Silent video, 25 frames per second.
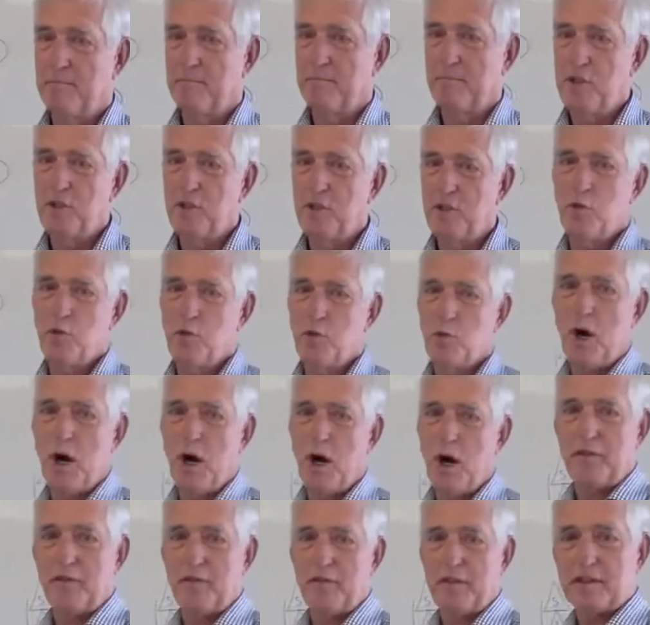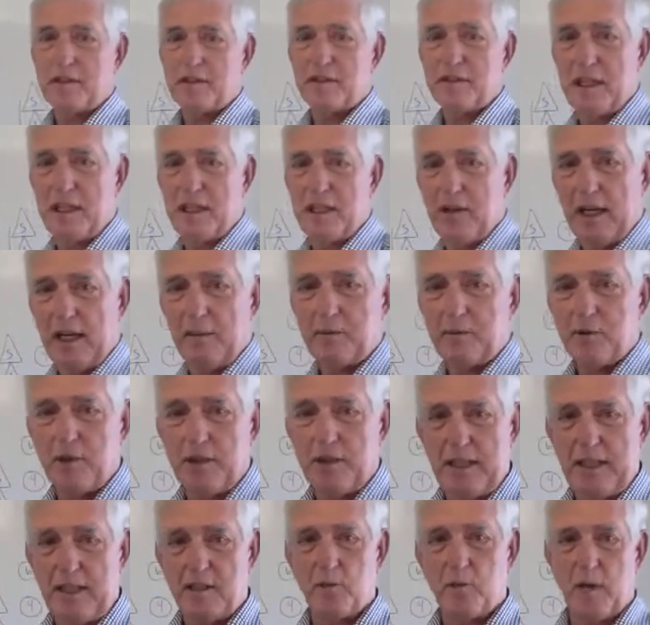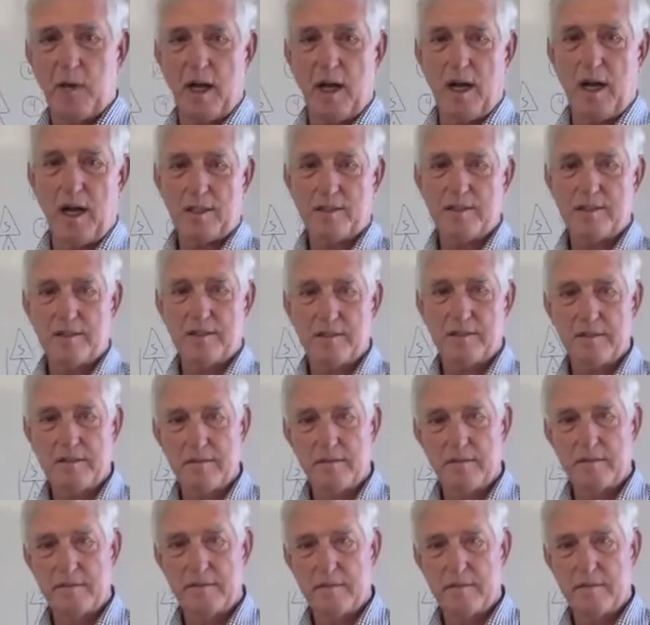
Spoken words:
you do all of this gearing up to the equinox.